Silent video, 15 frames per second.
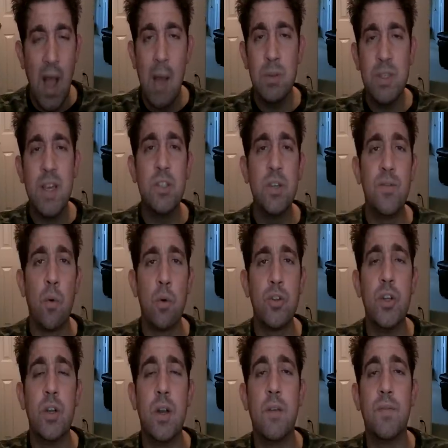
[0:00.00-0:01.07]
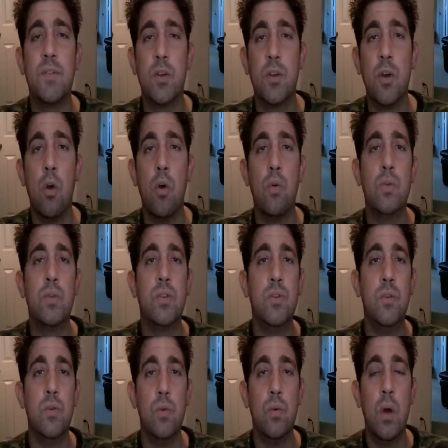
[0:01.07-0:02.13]
I was actually fortunate enough to go
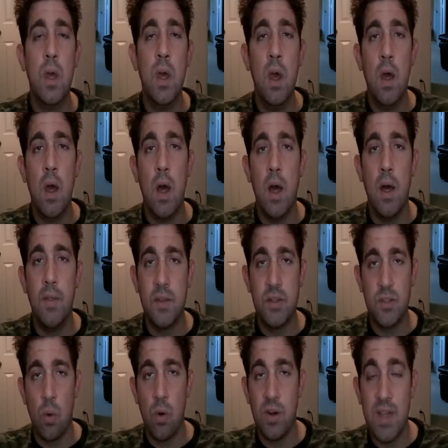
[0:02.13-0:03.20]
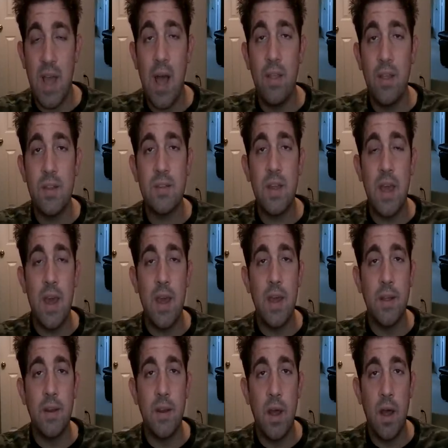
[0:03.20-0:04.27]
to the store in Dallas
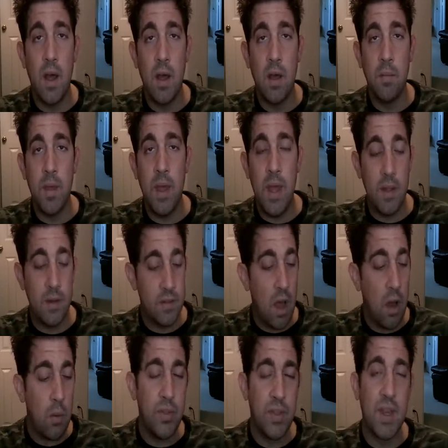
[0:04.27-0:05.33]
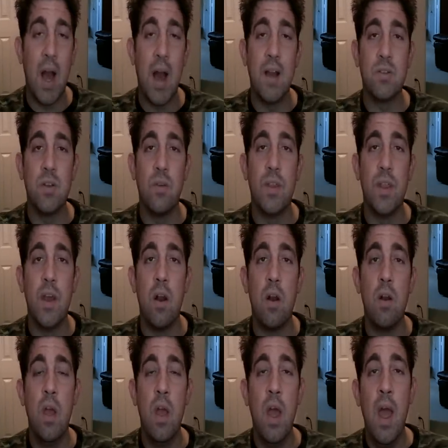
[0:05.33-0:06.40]
and talk with the guys over
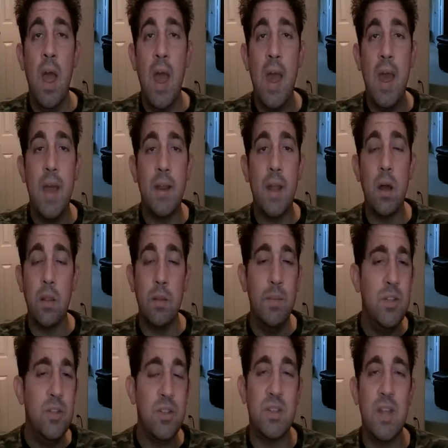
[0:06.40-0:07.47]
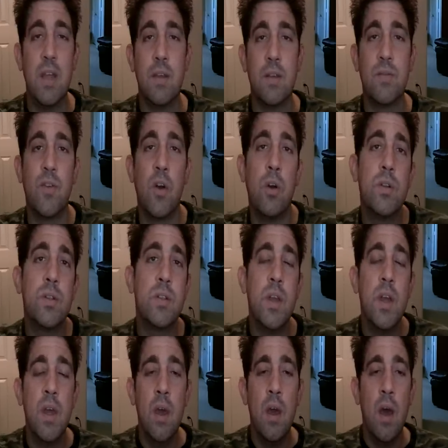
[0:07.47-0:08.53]
there, and let me just say this first.
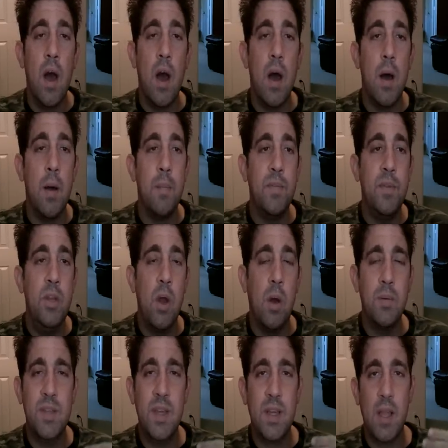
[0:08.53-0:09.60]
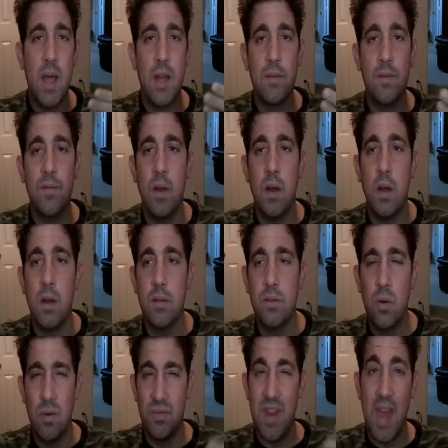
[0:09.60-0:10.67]
I'm seeing a lot of
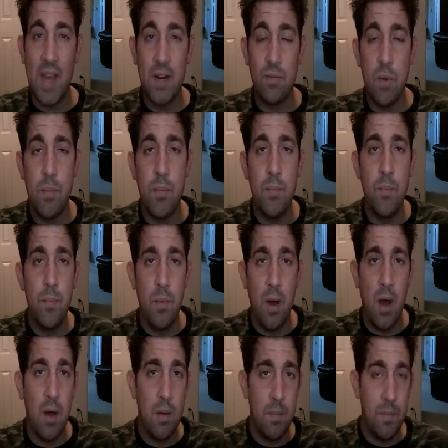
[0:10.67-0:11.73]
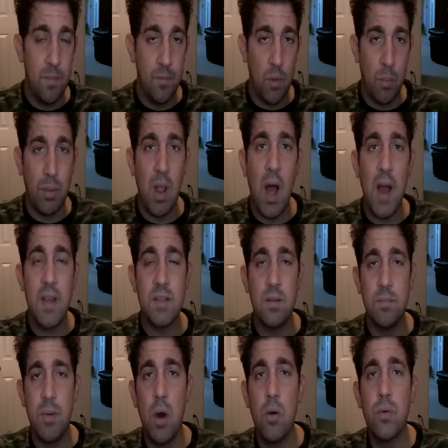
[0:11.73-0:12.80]
sort of negative replies
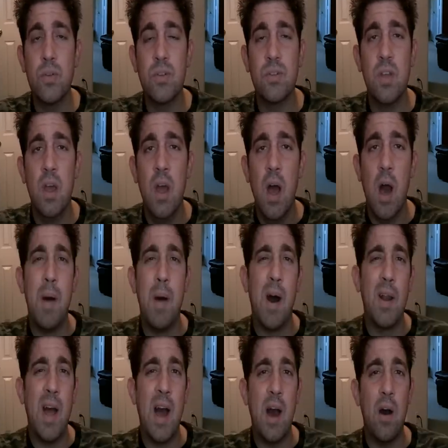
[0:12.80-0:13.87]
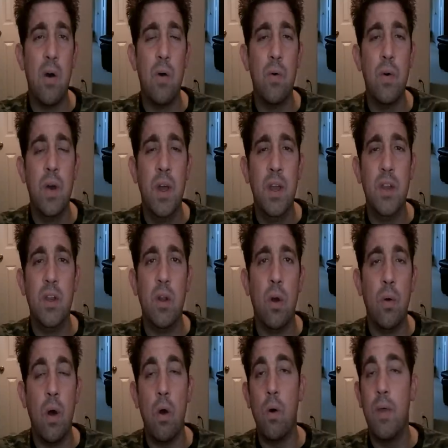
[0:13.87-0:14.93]
and posts about how
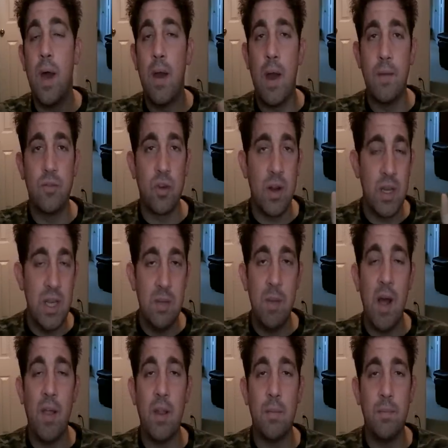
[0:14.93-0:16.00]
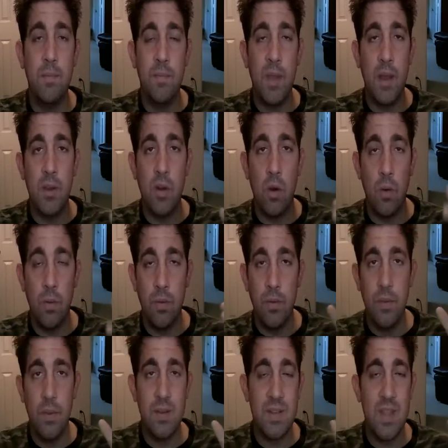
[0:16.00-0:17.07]
I've tried to email them,
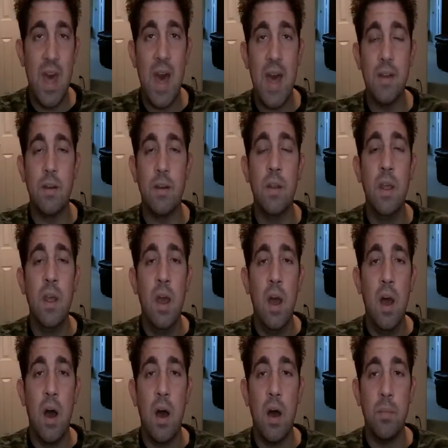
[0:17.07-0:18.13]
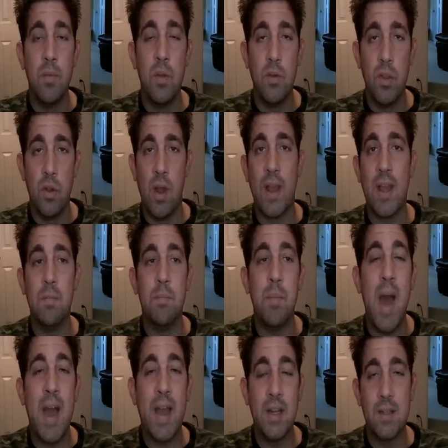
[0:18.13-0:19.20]
this, that, and they're not getting
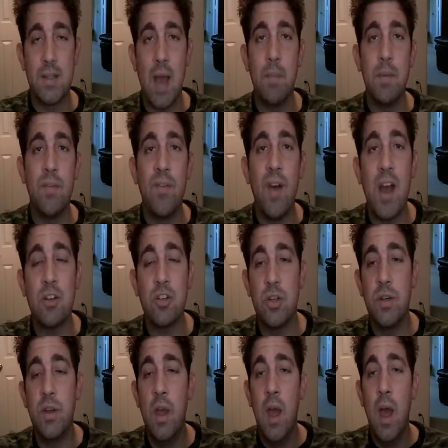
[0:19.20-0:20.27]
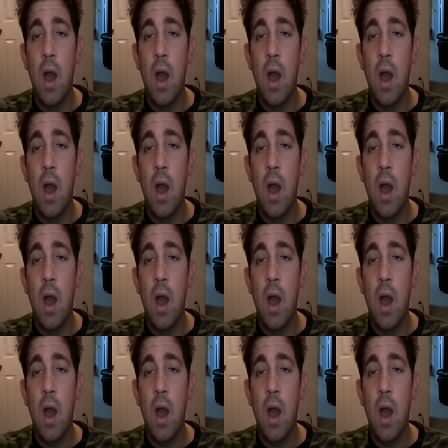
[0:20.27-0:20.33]
back in a timely fashion.